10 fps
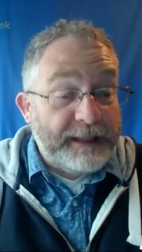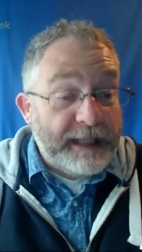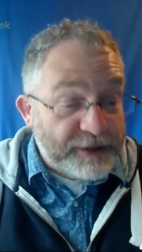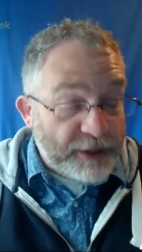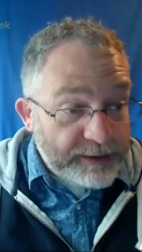
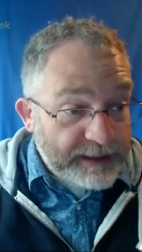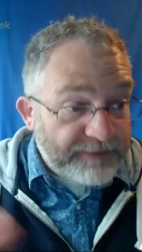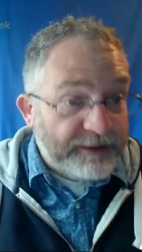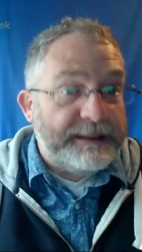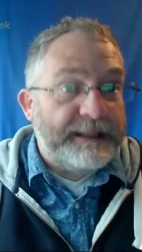Yeah, don't
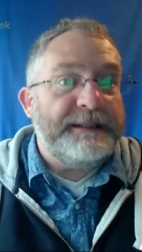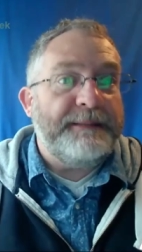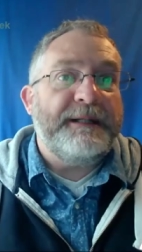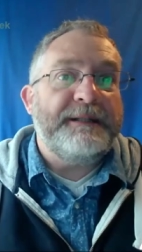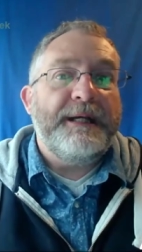give it identity,
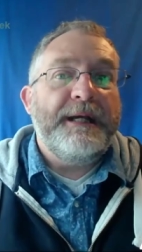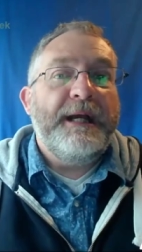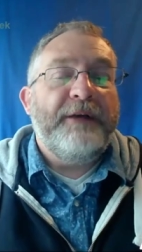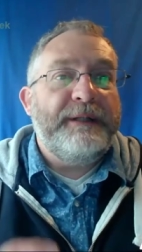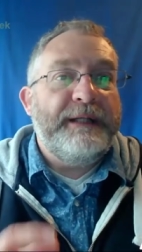because
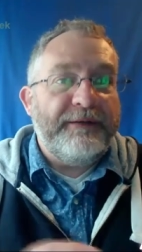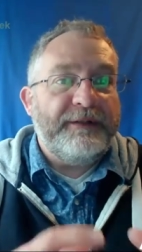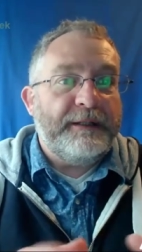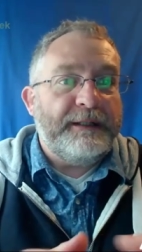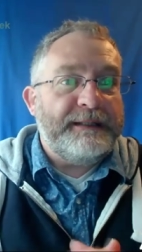if we give
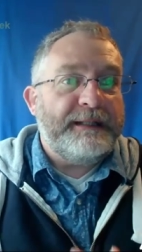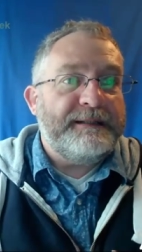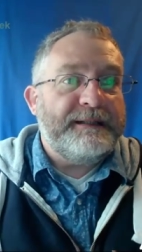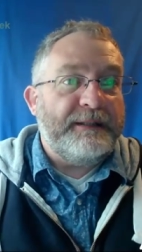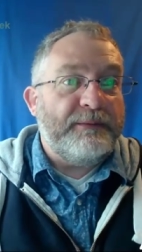it an
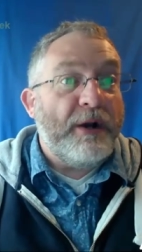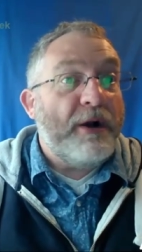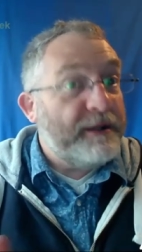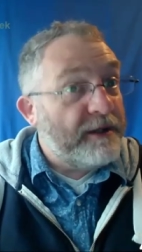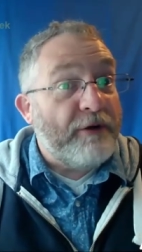identity,
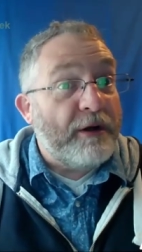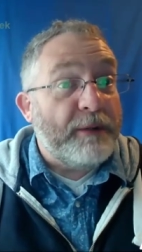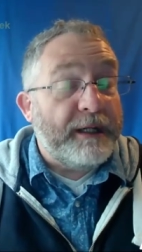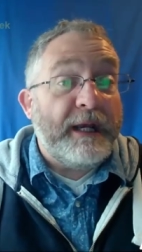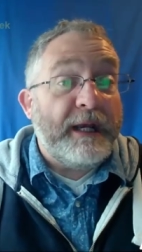you're right,
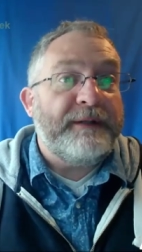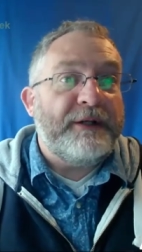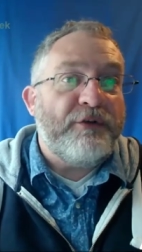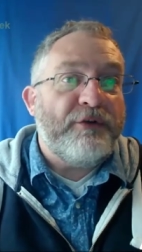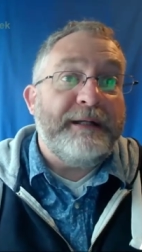we're going to get on
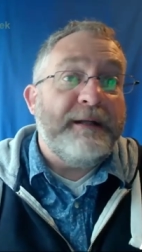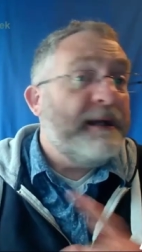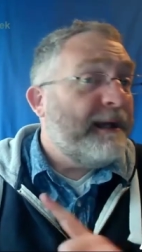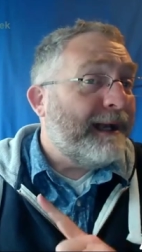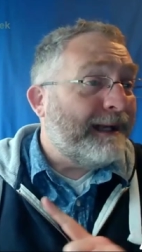that train
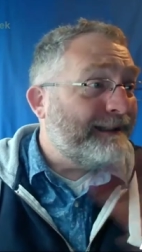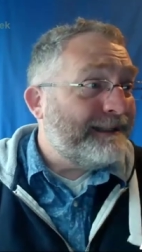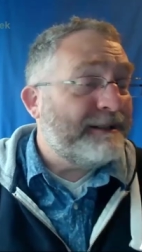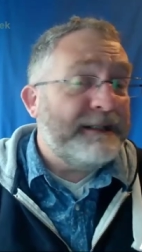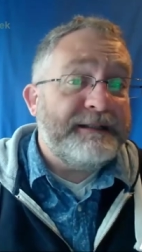and
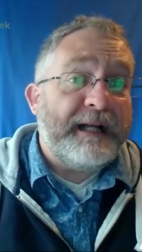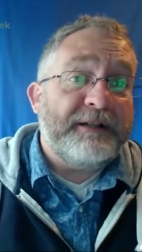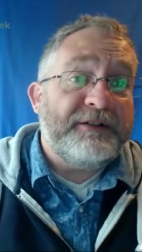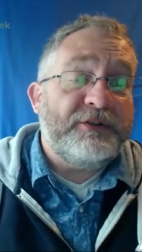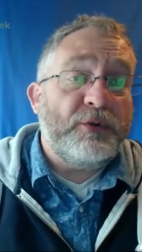it's going to tell
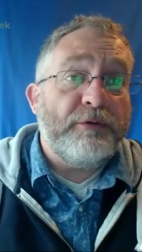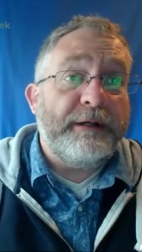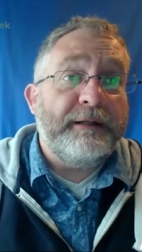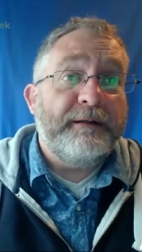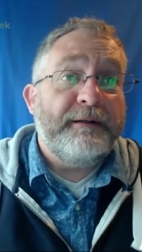us a story,